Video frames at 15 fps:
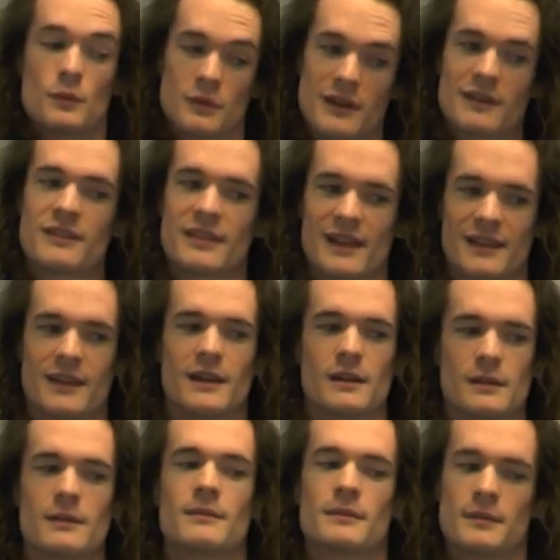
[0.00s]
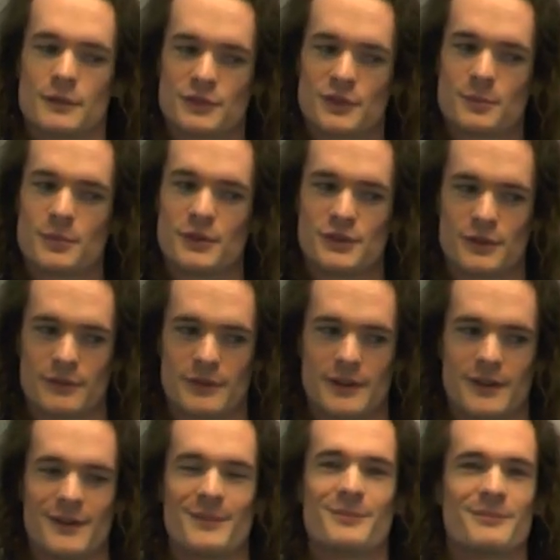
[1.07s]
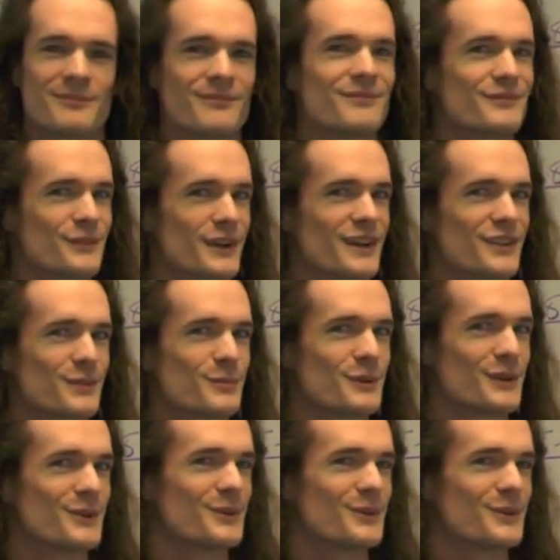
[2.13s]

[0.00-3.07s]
get to that later. I'll just push over here. Right, it's pretty